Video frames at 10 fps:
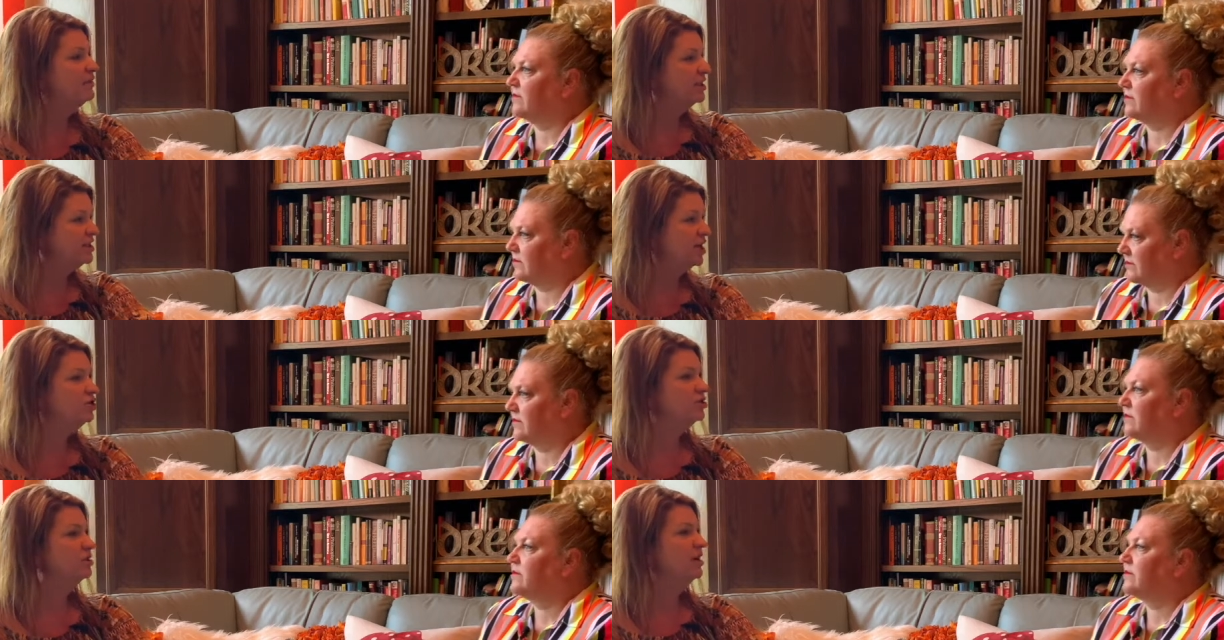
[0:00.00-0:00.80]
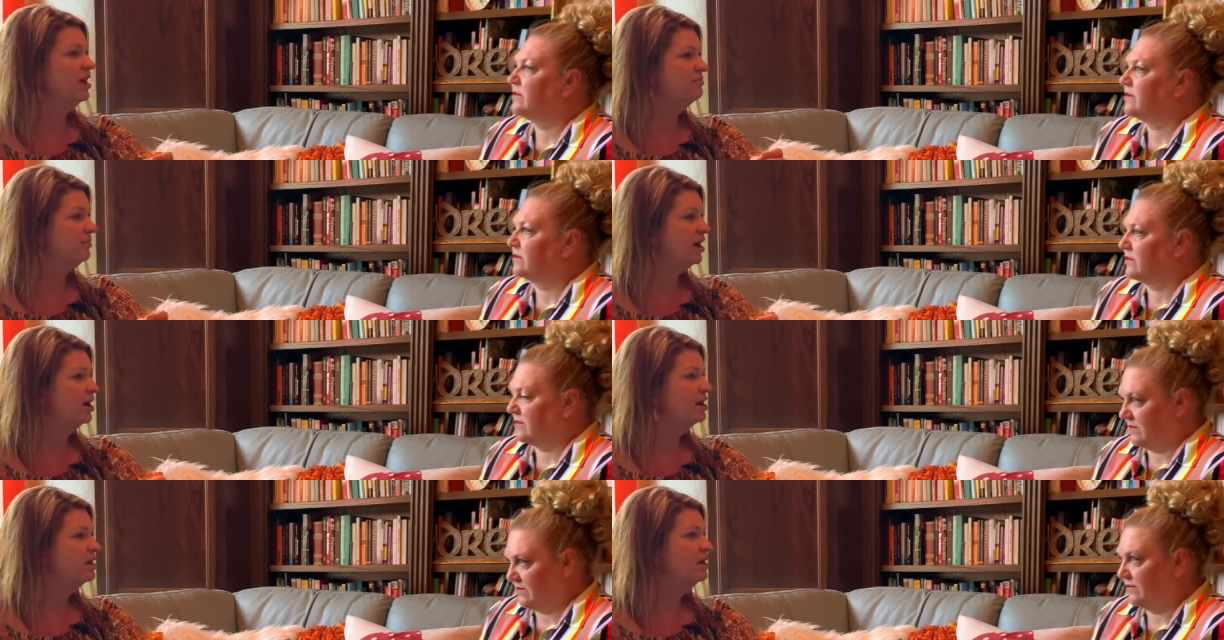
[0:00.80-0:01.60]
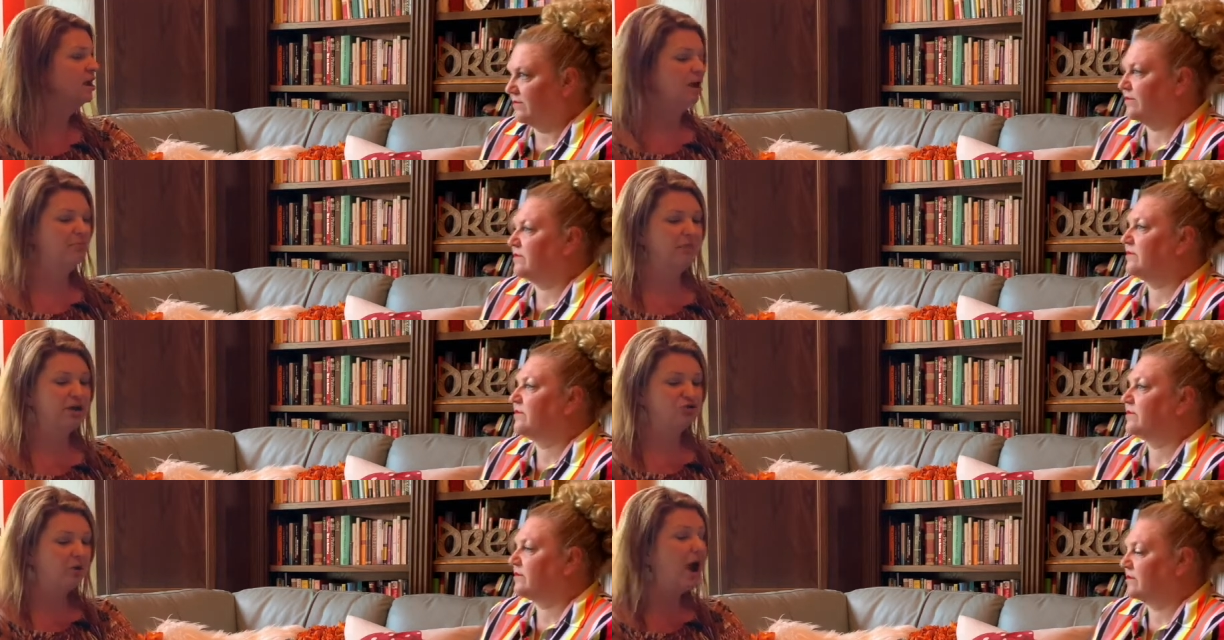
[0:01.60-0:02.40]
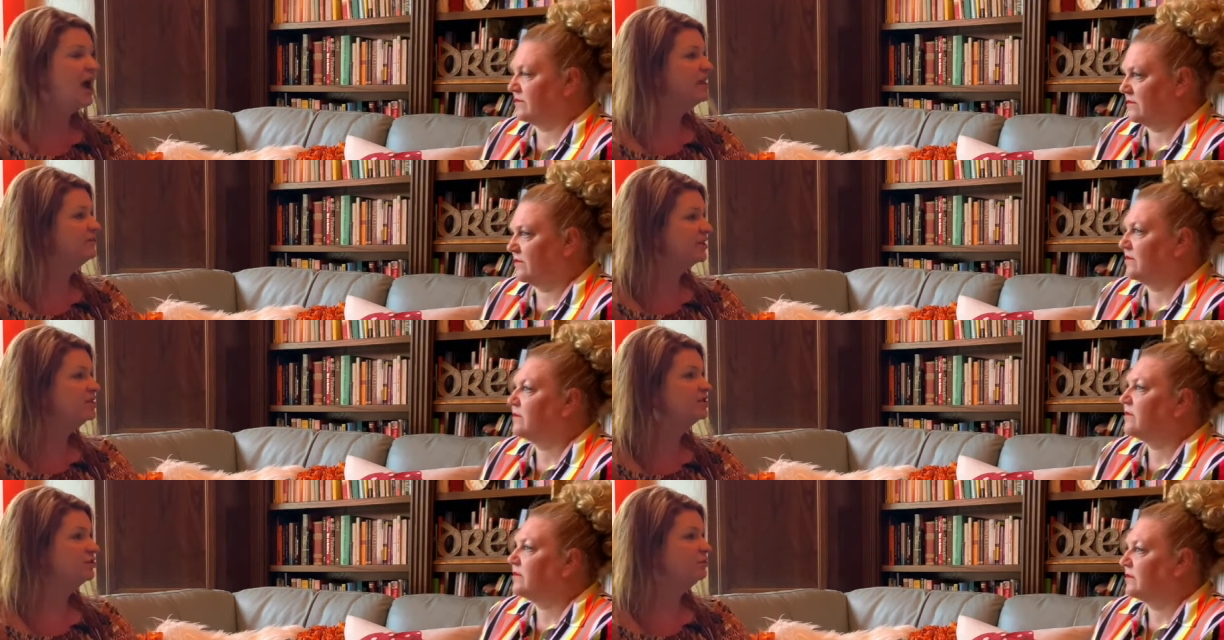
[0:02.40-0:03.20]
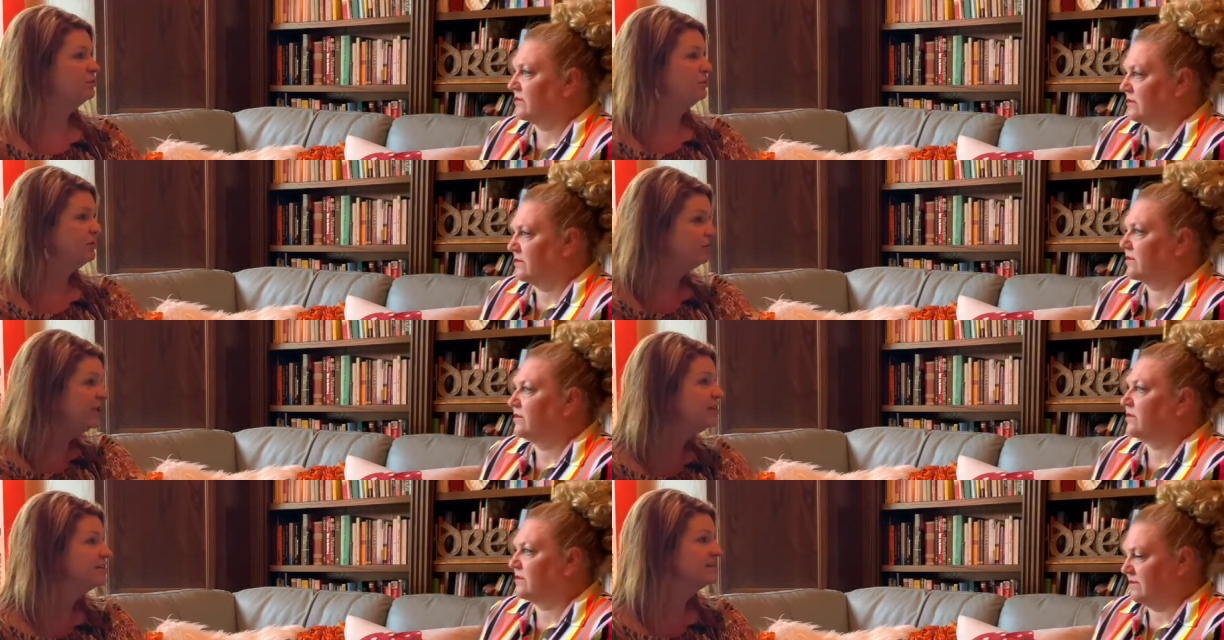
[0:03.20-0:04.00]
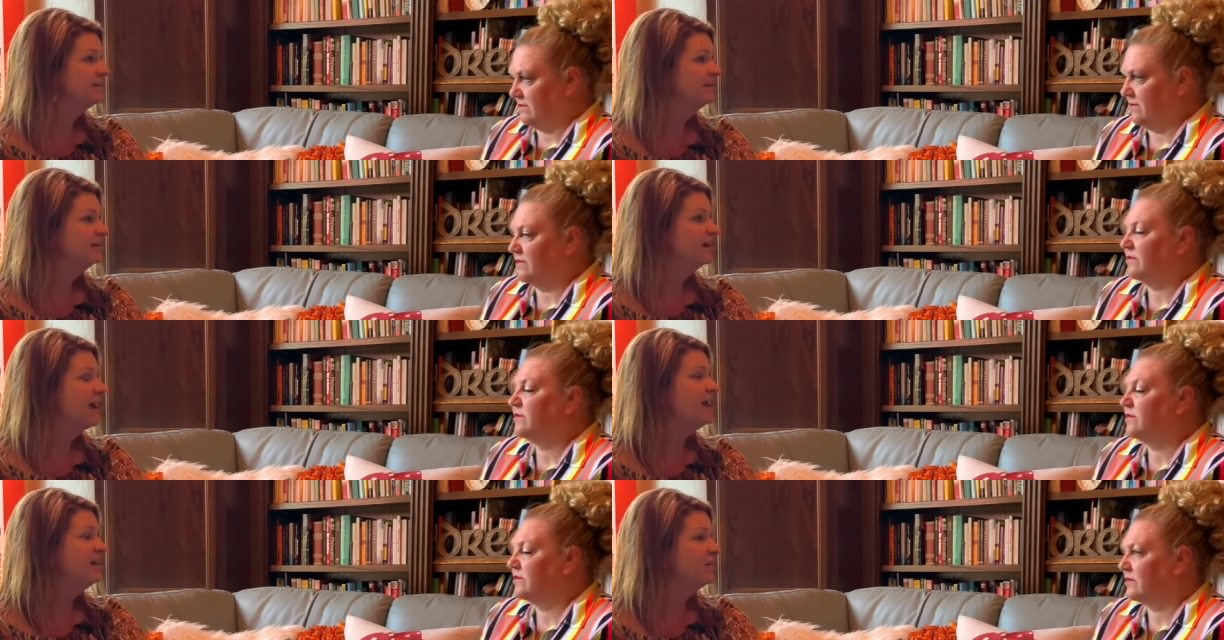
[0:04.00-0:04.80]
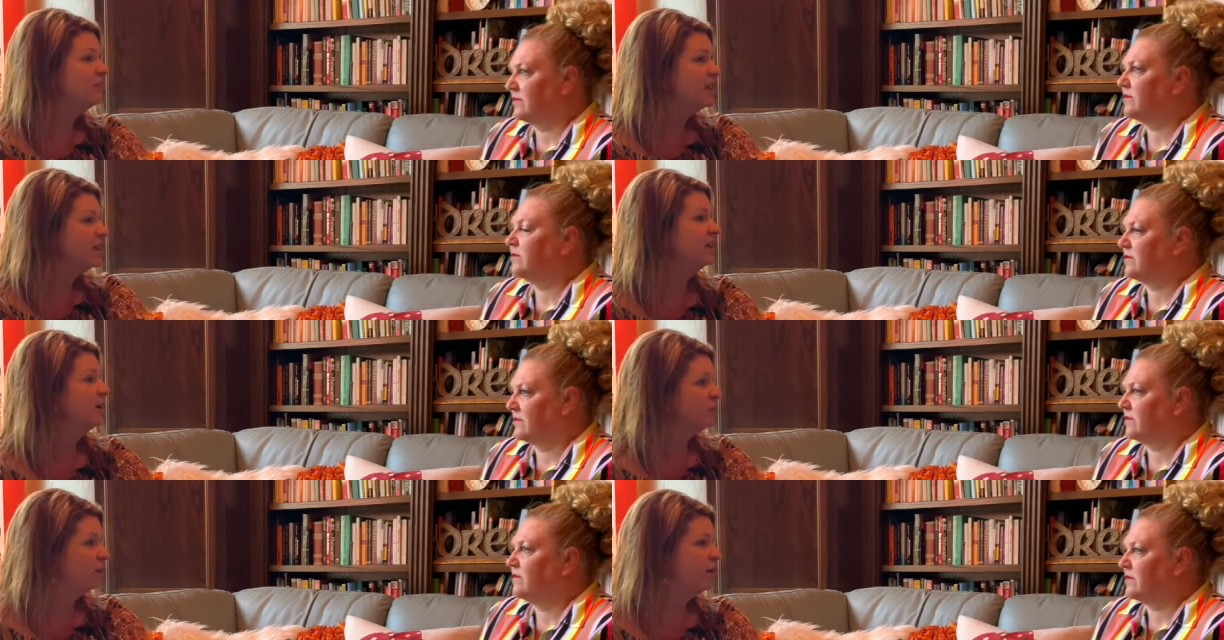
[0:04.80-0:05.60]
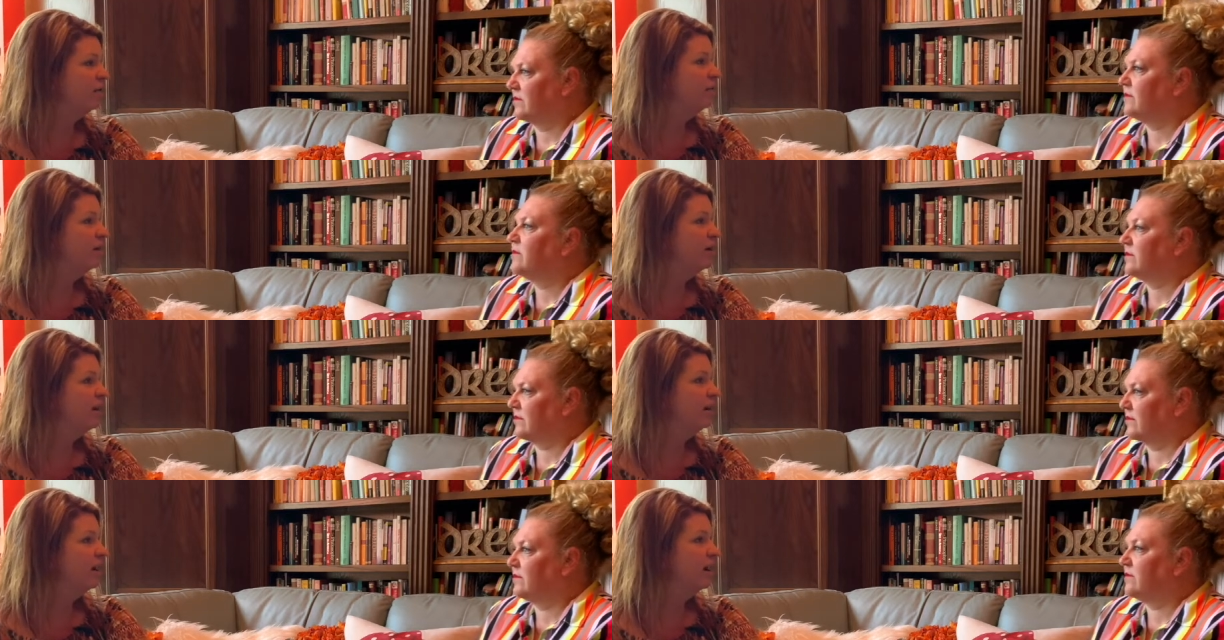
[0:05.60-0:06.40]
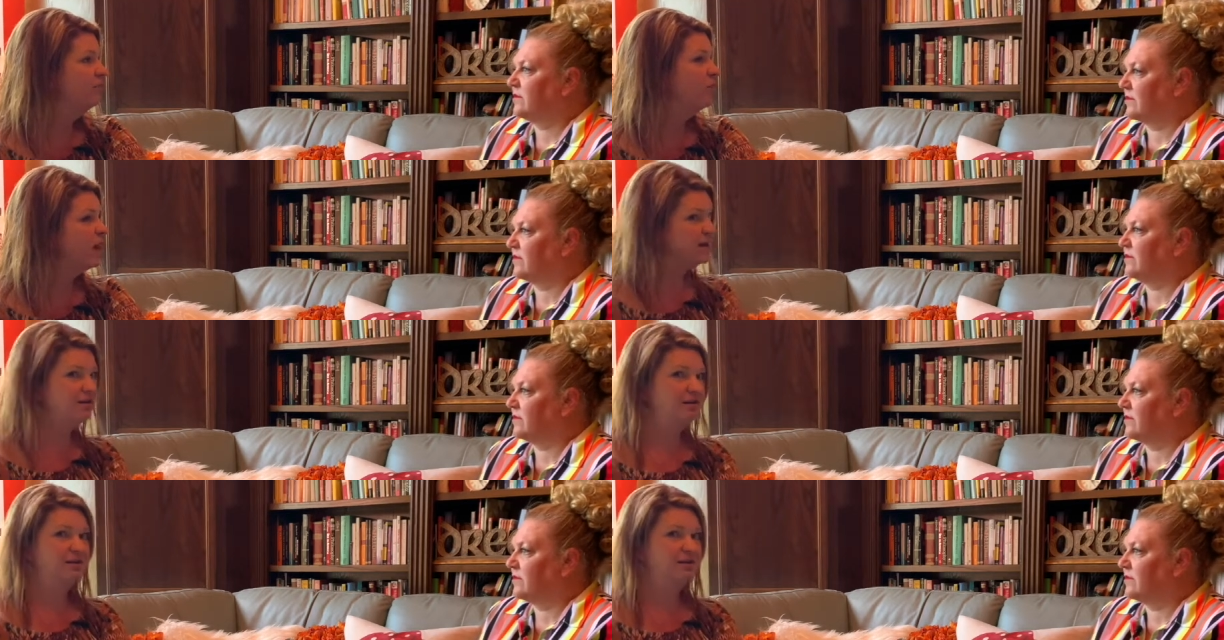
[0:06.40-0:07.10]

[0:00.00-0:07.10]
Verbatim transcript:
Speaker 1: and attention and my my drive into this mm-hmm. and I'm making it grow. And wait,